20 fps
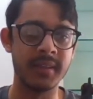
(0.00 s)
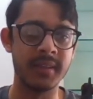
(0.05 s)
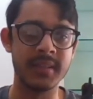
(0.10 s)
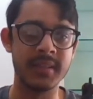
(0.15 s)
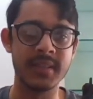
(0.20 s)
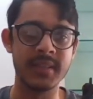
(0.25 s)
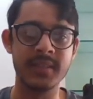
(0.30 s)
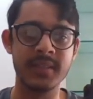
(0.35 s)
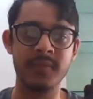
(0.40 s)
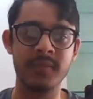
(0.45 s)
this
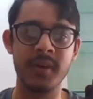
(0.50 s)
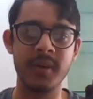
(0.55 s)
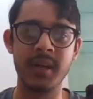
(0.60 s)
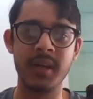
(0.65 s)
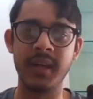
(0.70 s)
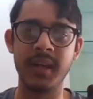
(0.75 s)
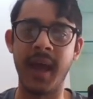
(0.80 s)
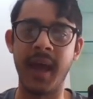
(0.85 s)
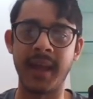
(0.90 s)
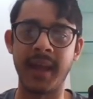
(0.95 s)
is the
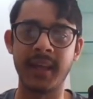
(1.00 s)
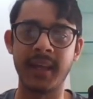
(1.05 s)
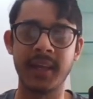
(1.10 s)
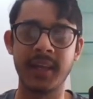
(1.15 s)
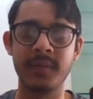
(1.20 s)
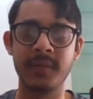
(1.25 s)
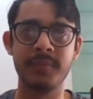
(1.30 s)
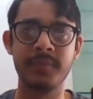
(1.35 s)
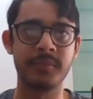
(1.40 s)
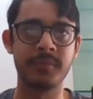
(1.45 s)
word tack,
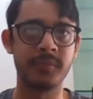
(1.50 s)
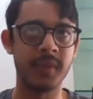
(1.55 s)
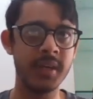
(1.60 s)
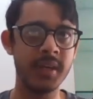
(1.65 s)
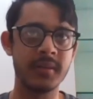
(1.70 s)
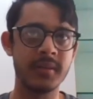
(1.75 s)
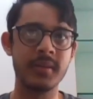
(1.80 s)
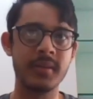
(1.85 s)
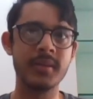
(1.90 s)
right?